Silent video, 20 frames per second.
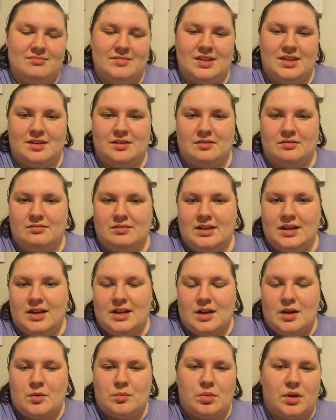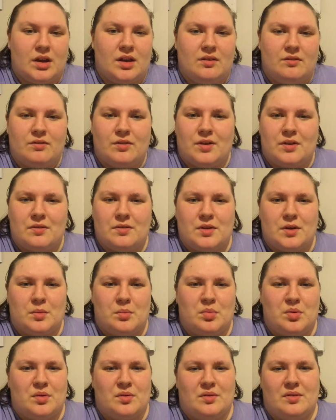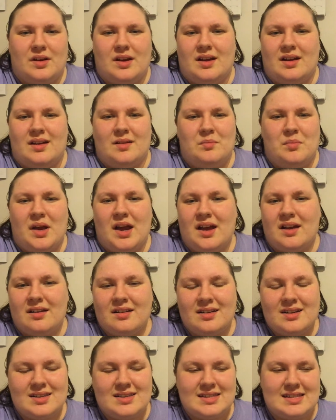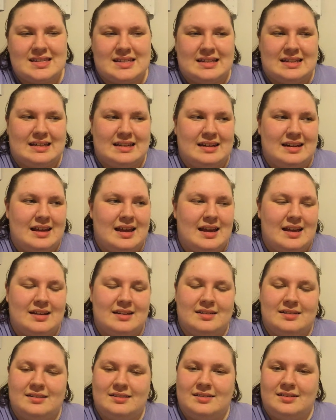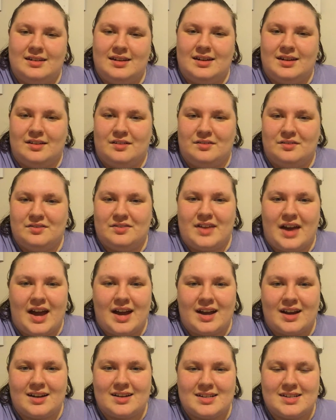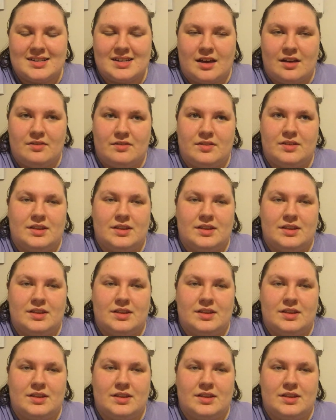you know, breaking free of their parents and you know, that kind of stuff.